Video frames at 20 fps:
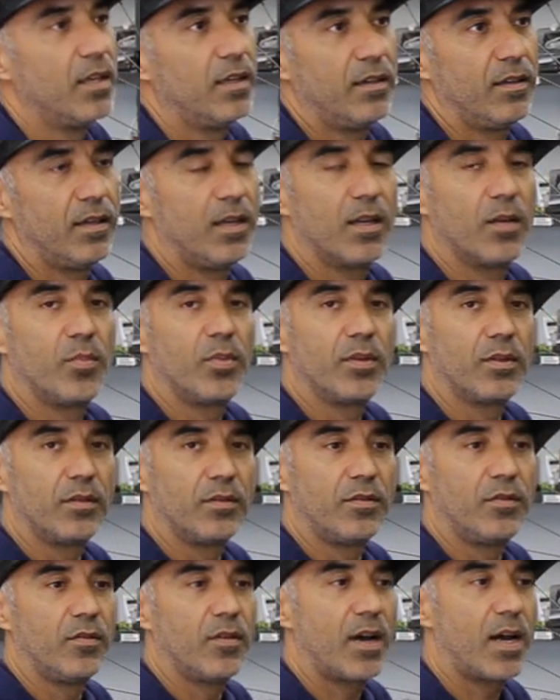You get up a
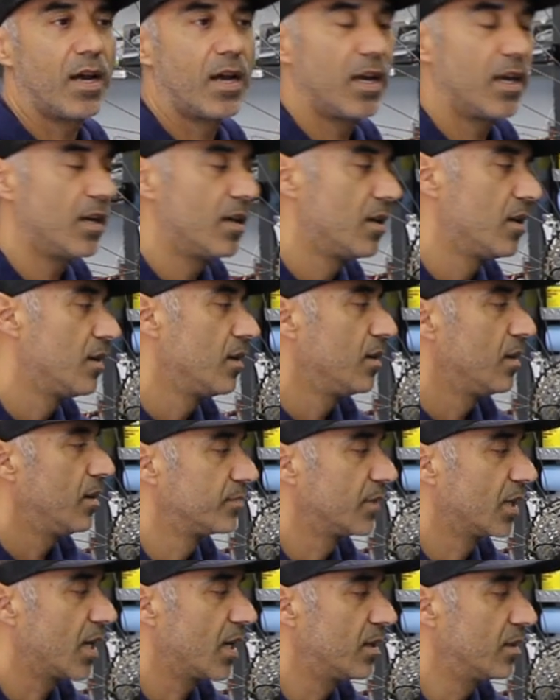little too high
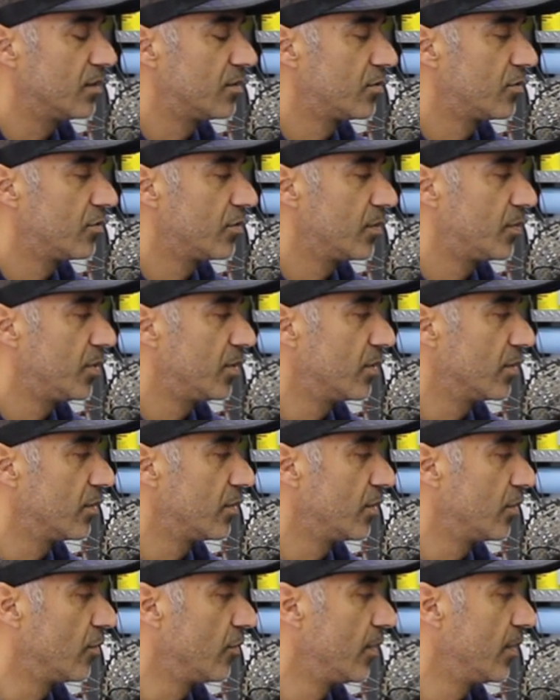kind of screw up
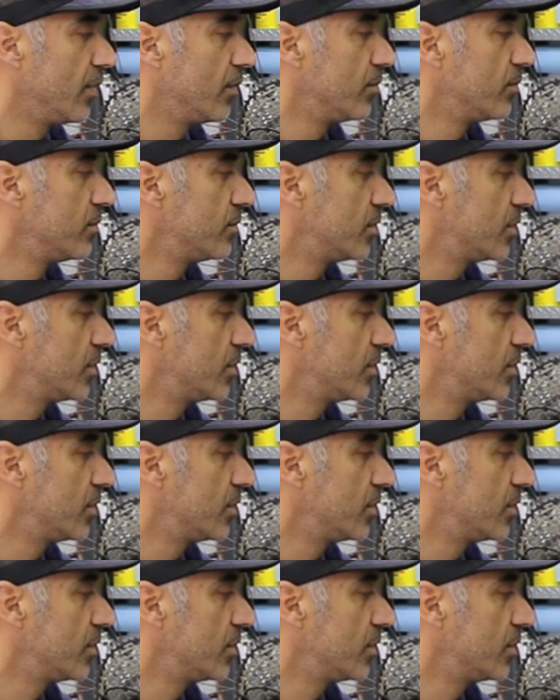your, your rhythm.